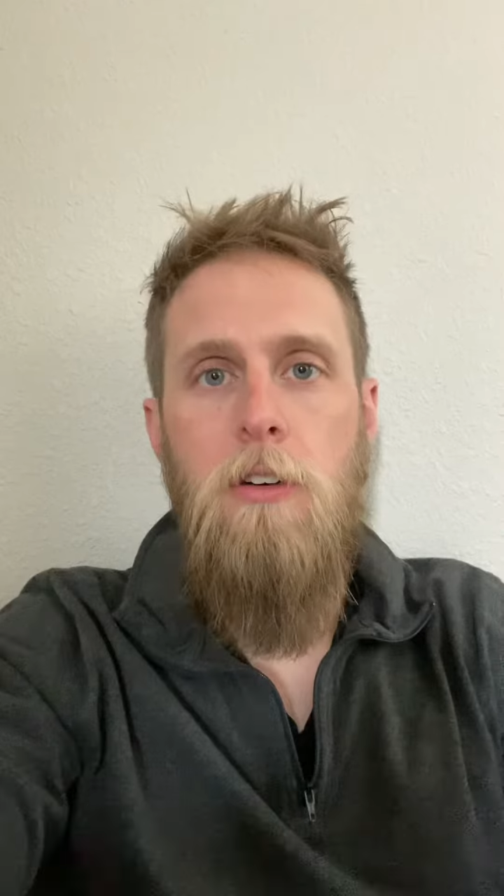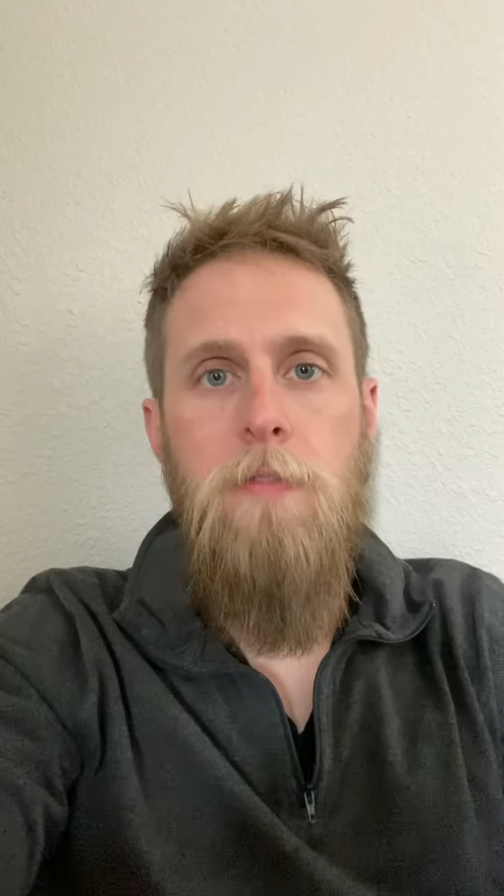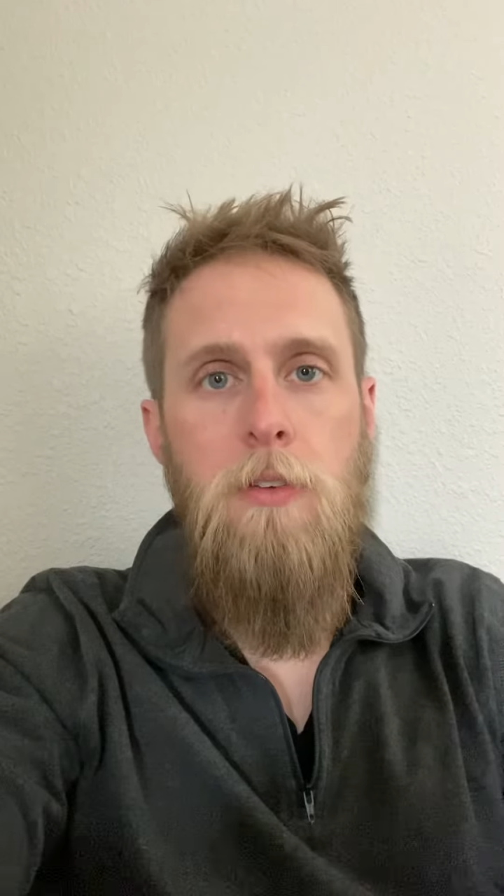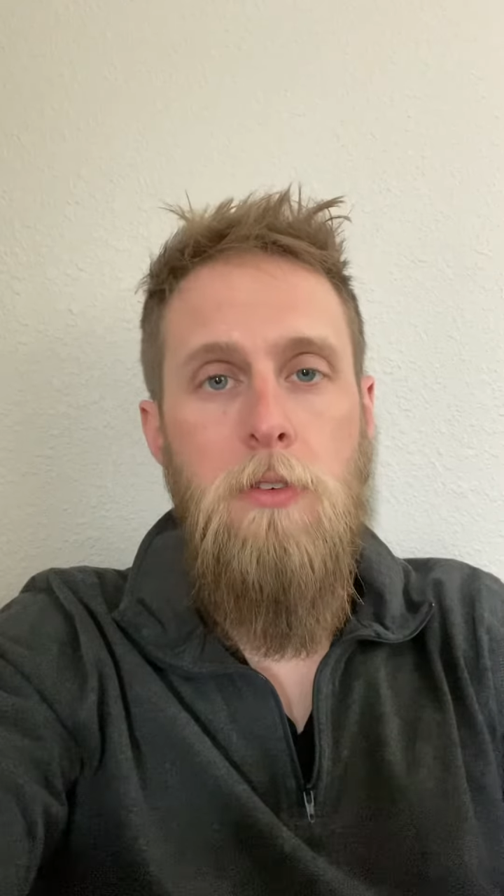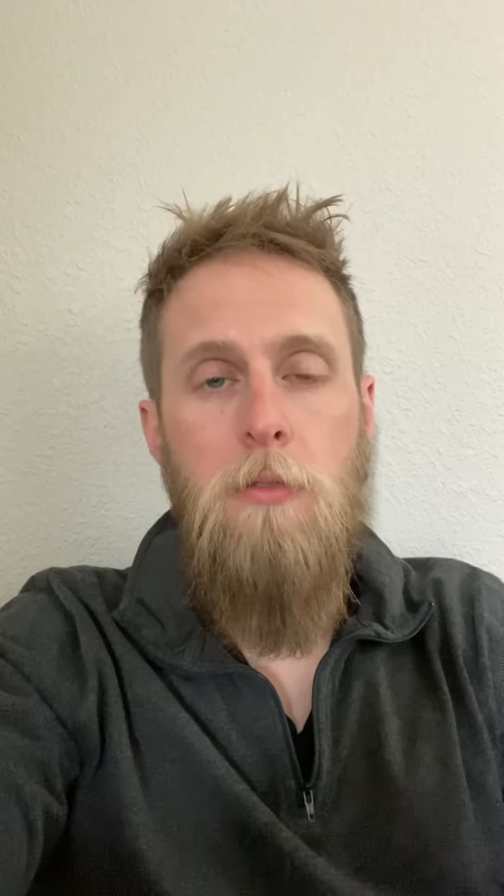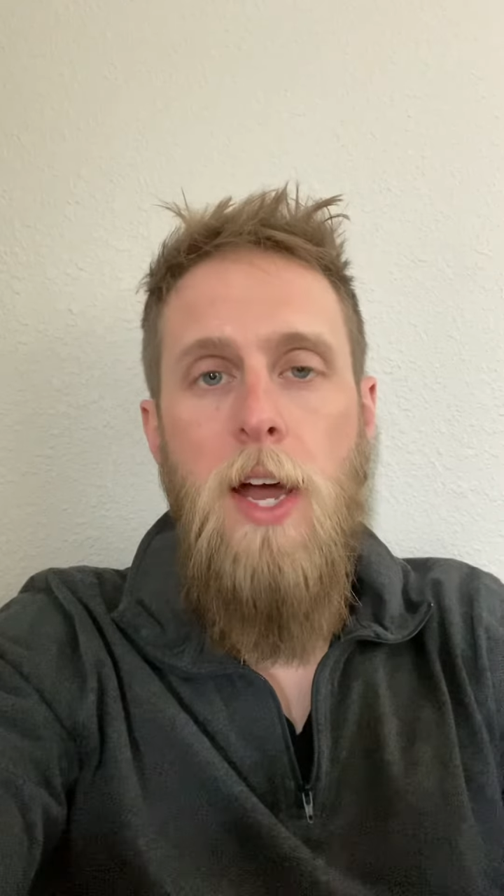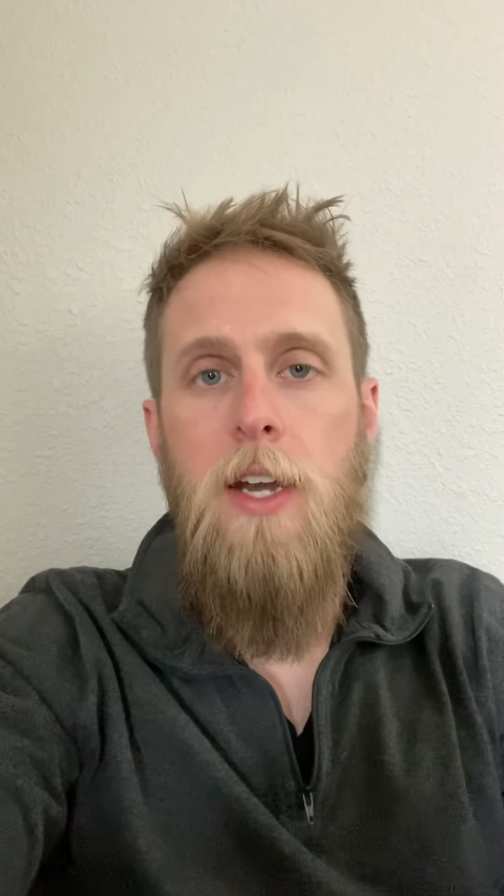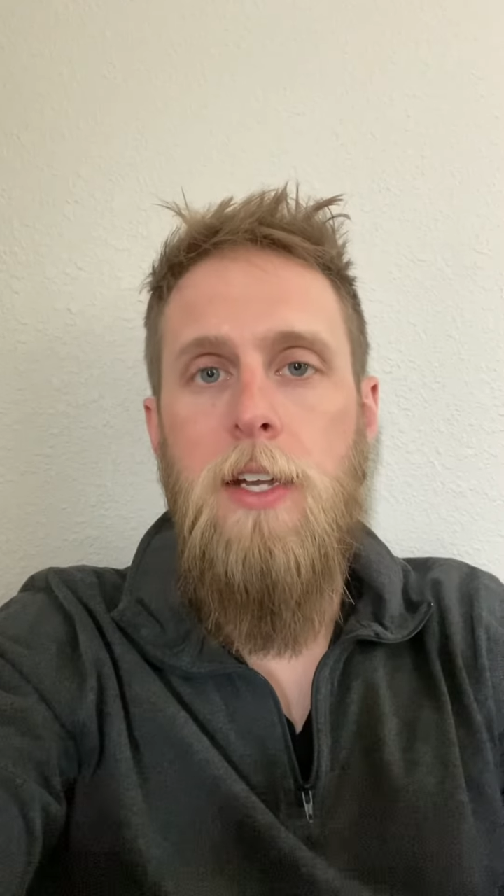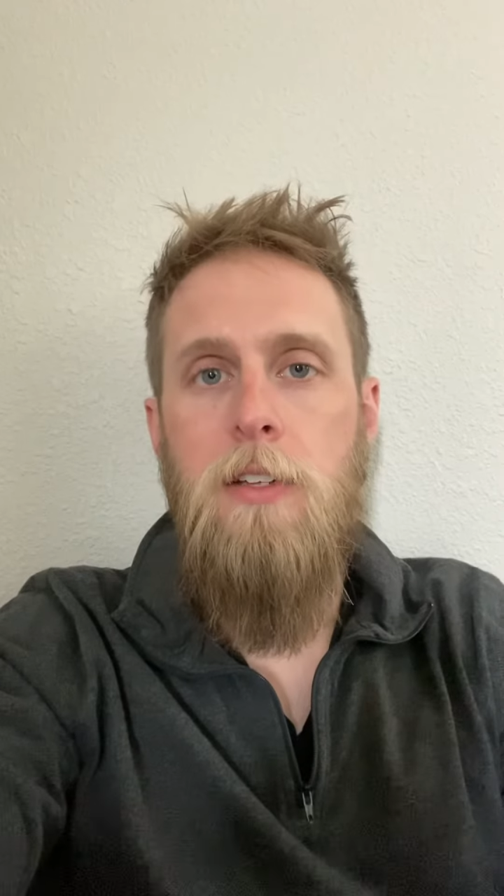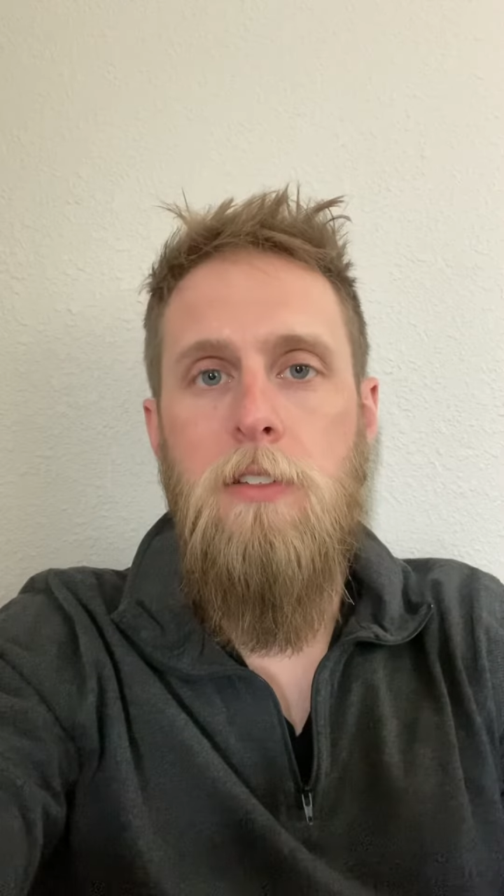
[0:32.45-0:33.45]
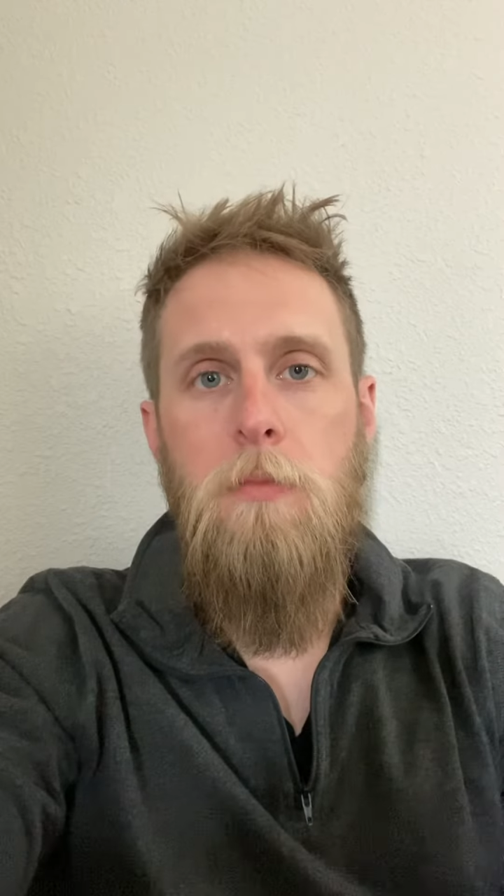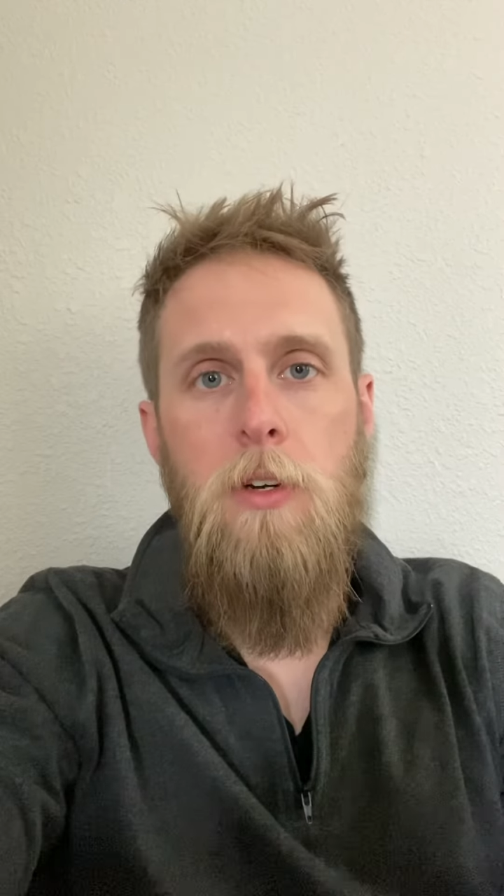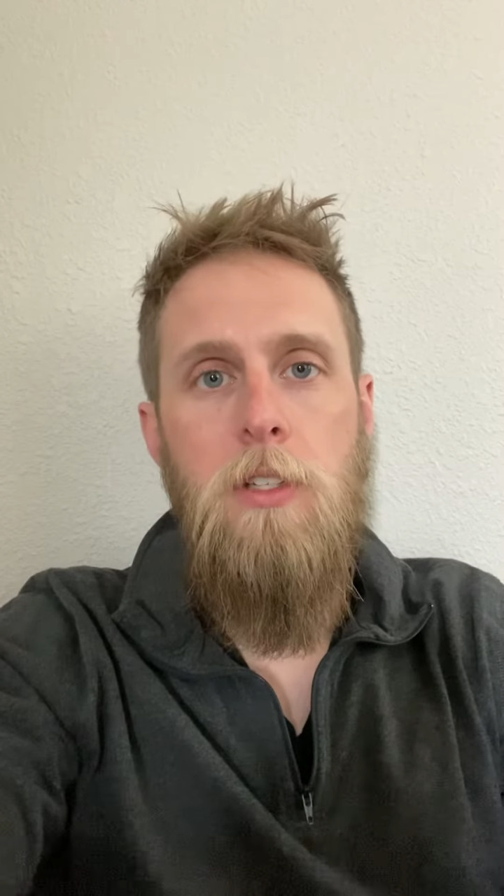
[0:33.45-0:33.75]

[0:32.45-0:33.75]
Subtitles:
phone or write it down somewhere,